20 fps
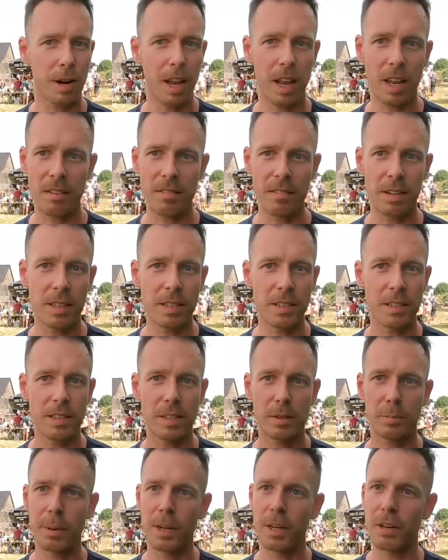relevant,
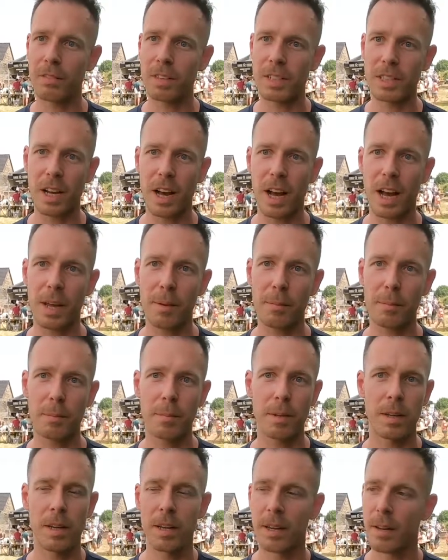speak of a time,
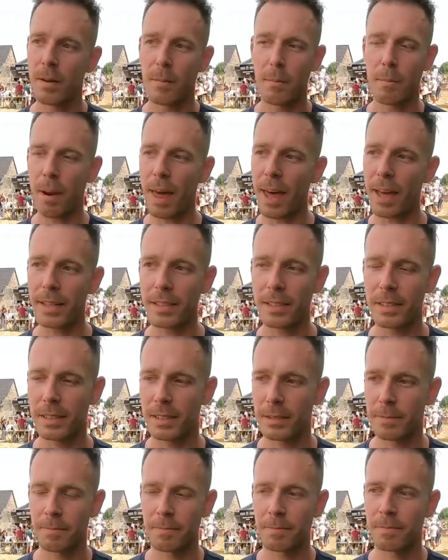
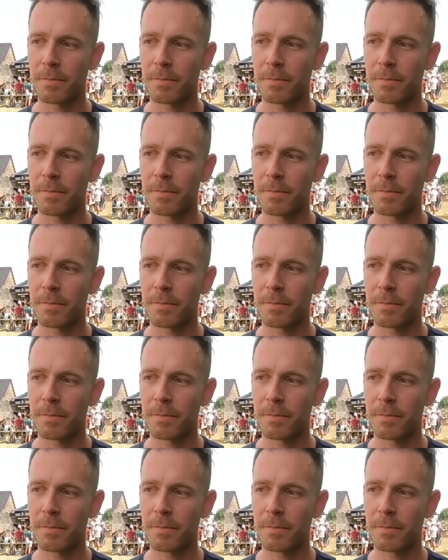place,